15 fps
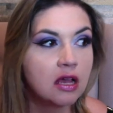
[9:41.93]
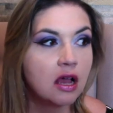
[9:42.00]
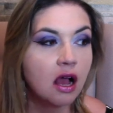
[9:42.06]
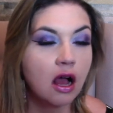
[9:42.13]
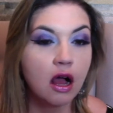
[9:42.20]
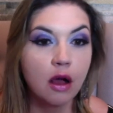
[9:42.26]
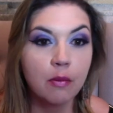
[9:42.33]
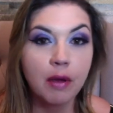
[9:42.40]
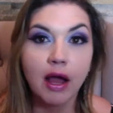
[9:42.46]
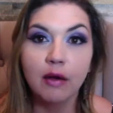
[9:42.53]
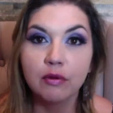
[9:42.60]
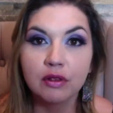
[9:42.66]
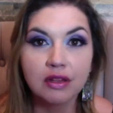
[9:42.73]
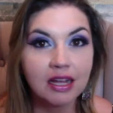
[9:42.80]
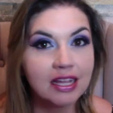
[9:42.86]
I
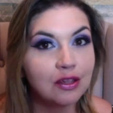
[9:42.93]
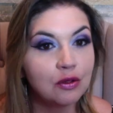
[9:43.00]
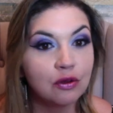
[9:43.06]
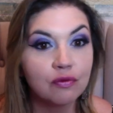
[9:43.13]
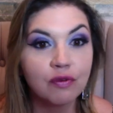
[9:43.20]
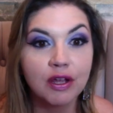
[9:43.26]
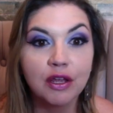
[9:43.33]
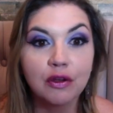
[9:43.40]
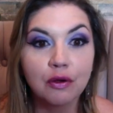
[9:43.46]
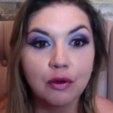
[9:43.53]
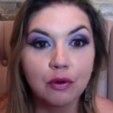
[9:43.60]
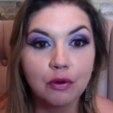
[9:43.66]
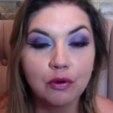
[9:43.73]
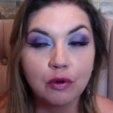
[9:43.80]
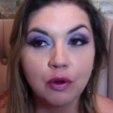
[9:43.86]
would like you to write your
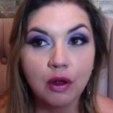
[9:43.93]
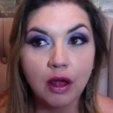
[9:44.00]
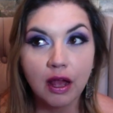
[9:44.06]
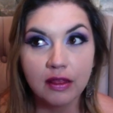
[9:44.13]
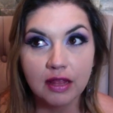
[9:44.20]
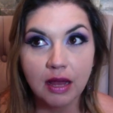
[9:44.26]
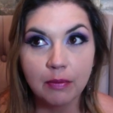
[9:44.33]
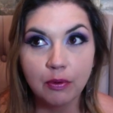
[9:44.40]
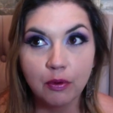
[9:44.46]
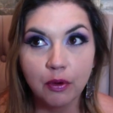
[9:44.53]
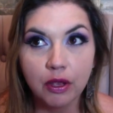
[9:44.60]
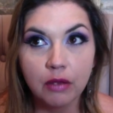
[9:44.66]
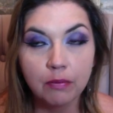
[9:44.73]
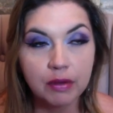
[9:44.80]
own at that point,